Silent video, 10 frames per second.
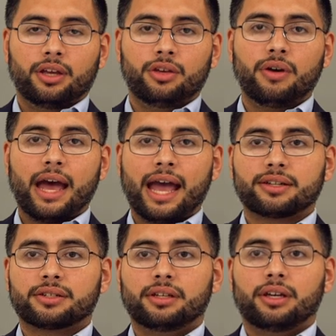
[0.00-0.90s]
You
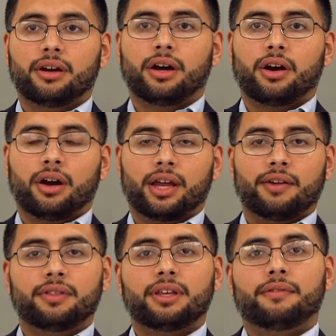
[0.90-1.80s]
actually are
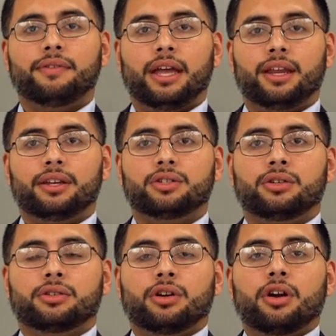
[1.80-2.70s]
given the advantage,
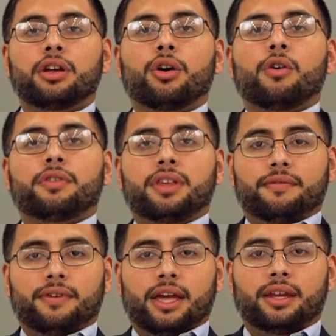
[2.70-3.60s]
you're turning over the
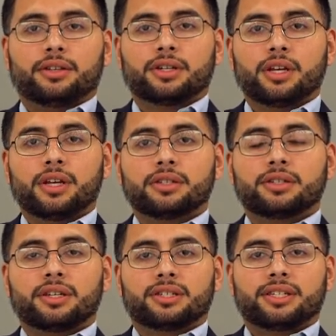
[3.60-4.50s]
advantage
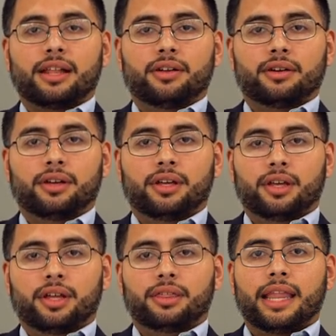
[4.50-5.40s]
to the seller.
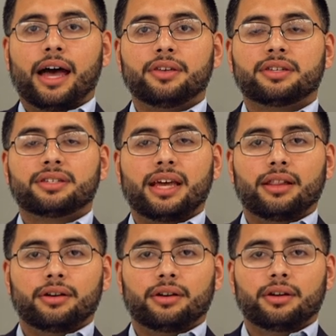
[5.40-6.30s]
Now the
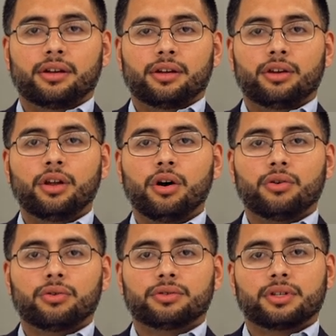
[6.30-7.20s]
seller
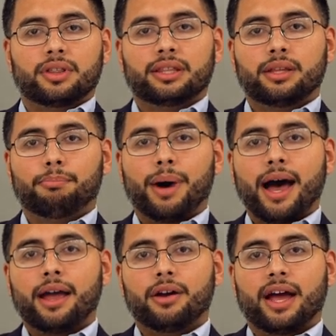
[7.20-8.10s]
knows that the
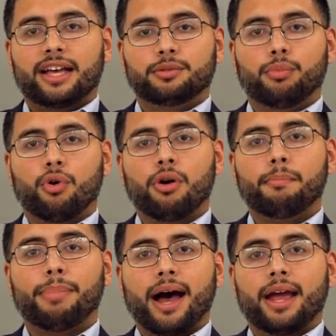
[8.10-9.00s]
buyer has more
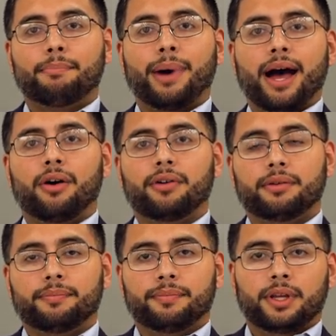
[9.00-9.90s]
buying power.
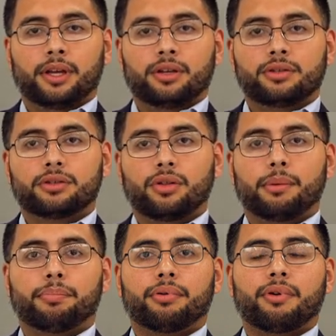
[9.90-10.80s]
So the
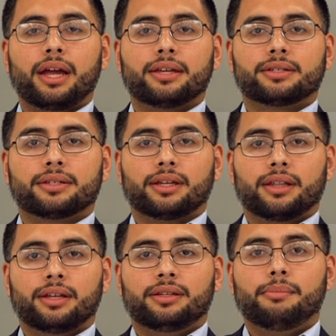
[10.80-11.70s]
price,
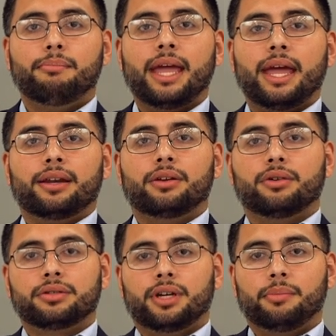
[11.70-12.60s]
the demand
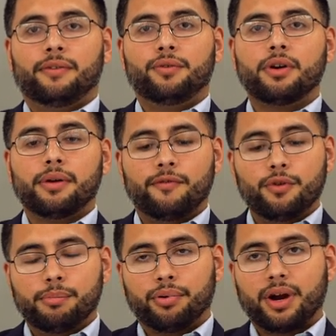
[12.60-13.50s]
goes up. If you, if
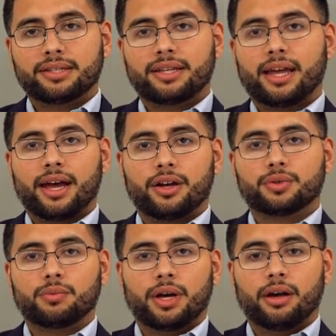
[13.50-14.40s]
you price that
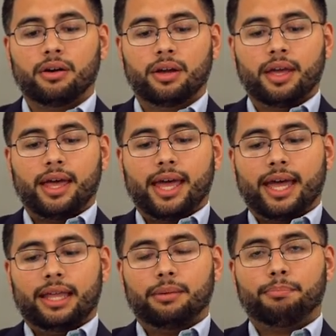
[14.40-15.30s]
house well
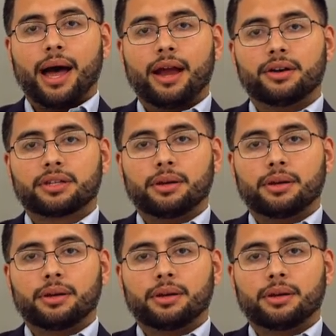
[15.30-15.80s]
and the buyers